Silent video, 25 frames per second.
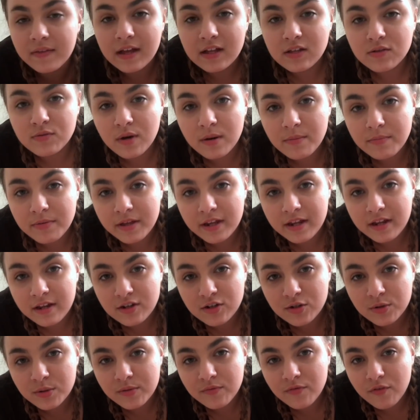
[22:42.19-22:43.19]
That's what I'm planning
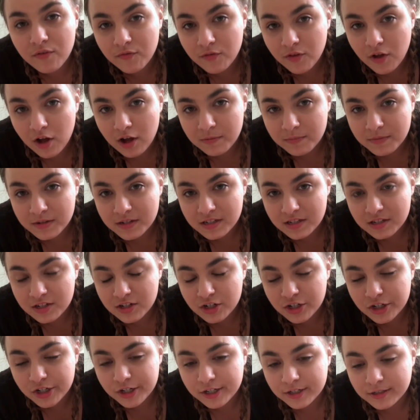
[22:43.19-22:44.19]
on doing for Vlogmas
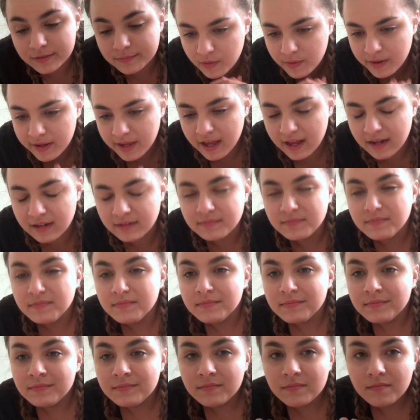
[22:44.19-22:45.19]
this year. Again,
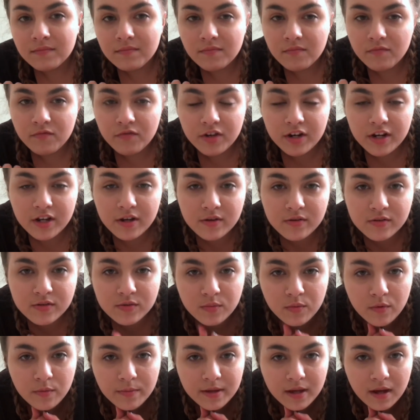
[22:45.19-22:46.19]

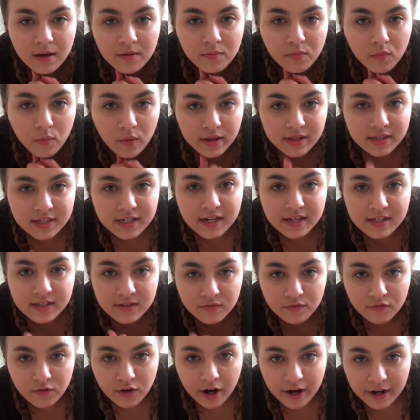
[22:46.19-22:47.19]
videos will be up Wednesdays
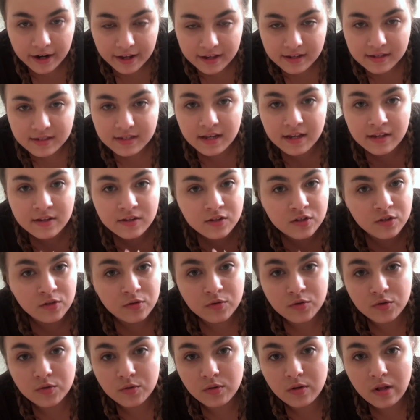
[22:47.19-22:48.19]
and Fridays as
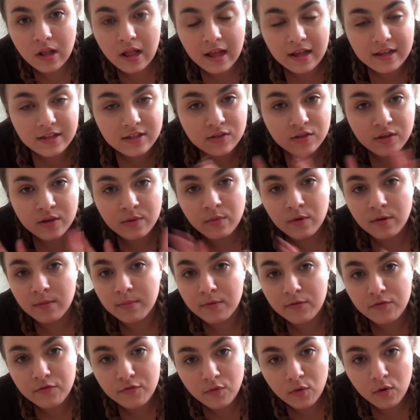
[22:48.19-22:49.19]
usual as they were
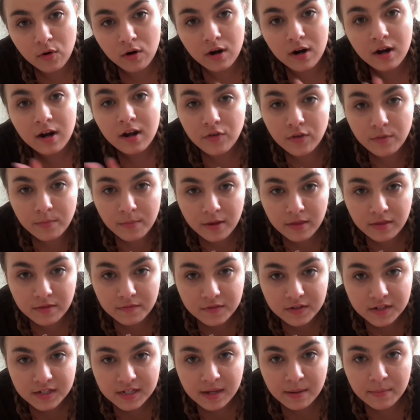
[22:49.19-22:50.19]
before for the month
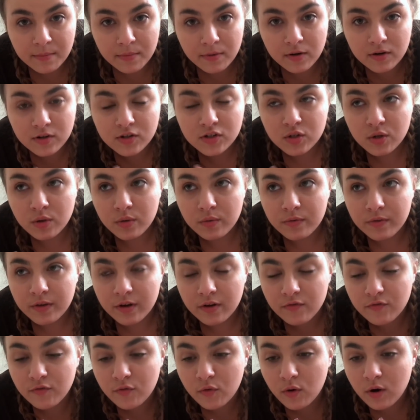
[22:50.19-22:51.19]
of December. So
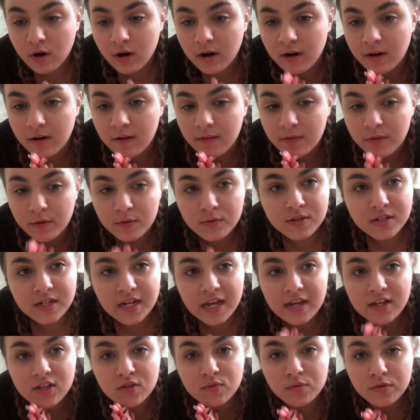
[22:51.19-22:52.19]
therefore, those
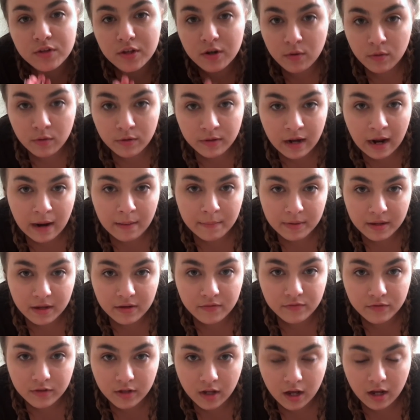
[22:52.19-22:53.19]
days there will not be
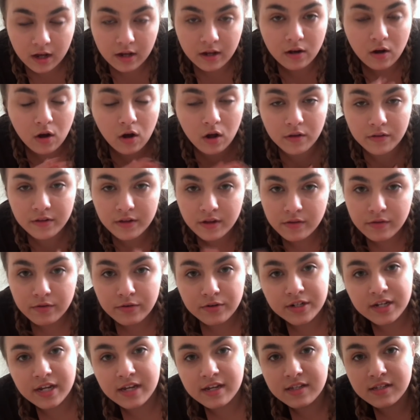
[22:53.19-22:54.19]
a vlog. All the
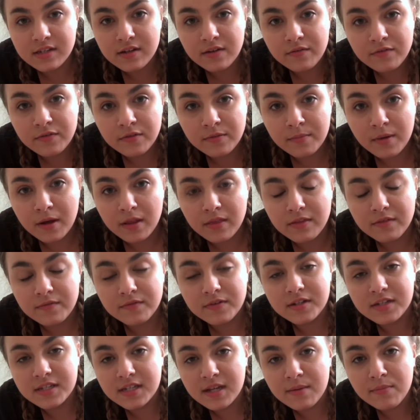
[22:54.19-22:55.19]
other days of the month
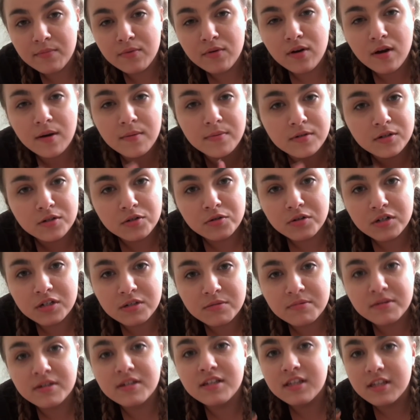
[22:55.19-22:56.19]
of December up to
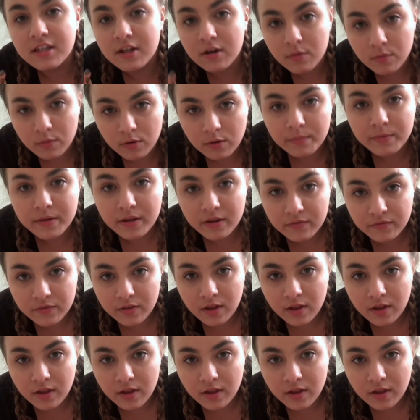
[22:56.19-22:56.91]
Christmas, there will be a